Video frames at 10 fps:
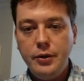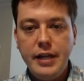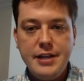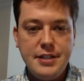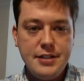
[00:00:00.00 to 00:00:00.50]

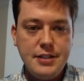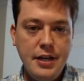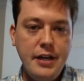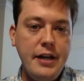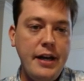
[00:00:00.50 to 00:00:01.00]
lessons
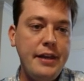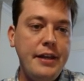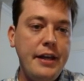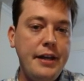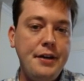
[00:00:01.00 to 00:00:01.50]

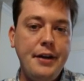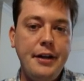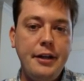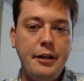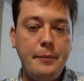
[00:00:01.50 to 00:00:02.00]
and
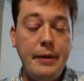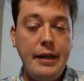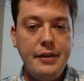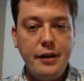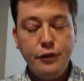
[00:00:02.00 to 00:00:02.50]

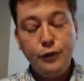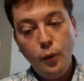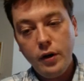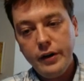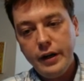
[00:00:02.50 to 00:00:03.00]
then
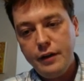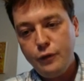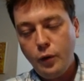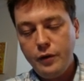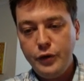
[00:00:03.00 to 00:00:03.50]

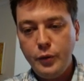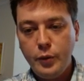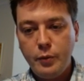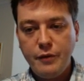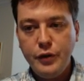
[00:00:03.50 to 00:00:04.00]
four
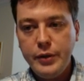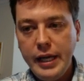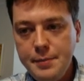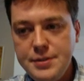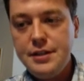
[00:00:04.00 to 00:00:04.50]
viewer review
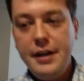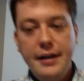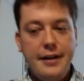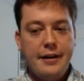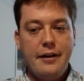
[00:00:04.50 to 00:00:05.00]
games.
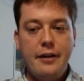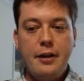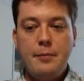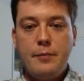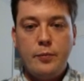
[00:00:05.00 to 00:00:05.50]

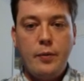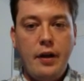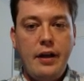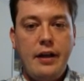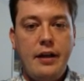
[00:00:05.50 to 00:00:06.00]
Um,
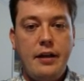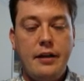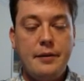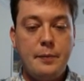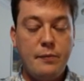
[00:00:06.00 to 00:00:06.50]

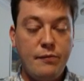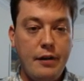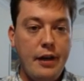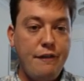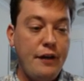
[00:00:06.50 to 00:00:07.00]
uh,
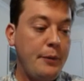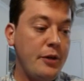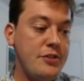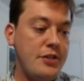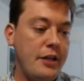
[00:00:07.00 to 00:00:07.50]
if
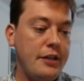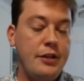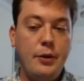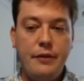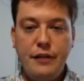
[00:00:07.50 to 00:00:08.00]
anyone's
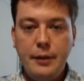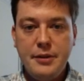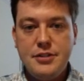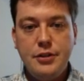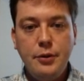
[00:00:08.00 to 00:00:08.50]
if
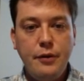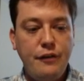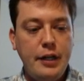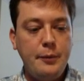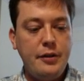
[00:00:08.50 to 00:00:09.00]
anyone's new,
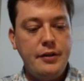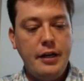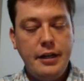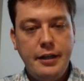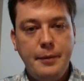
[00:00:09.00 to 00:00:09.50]
if anyone
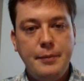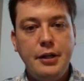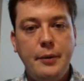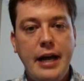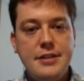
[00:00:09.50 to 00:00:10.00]

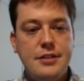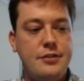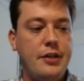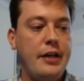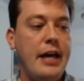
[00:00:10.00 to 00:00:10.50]

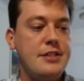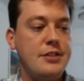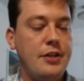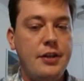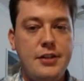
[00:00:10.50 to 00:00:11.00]
hasn't
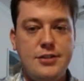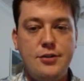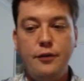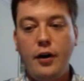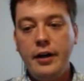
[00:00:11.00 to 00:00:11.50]
done this
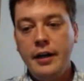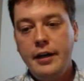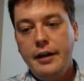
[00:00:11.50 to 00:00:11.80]
so far,